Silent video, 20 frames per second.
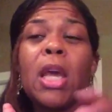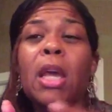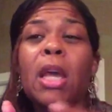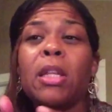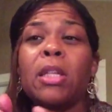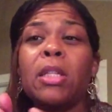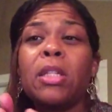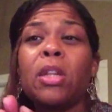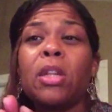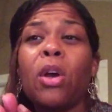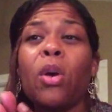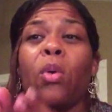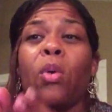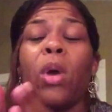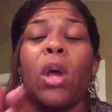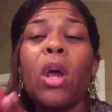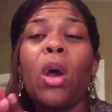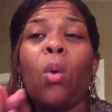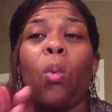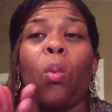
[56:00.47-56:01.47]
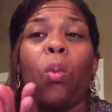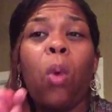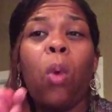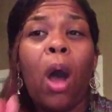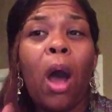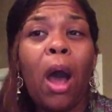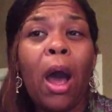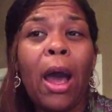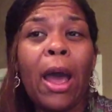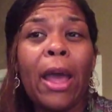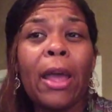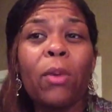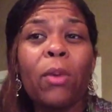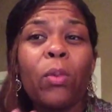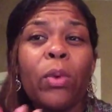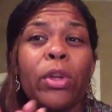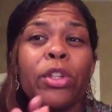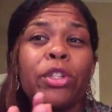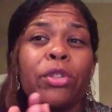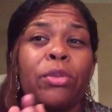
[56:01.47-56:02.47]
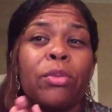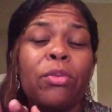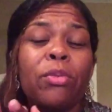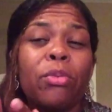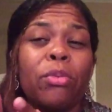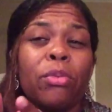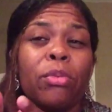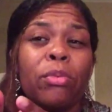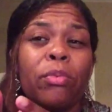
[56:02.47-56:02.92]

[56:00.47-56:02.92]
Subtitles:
So why would you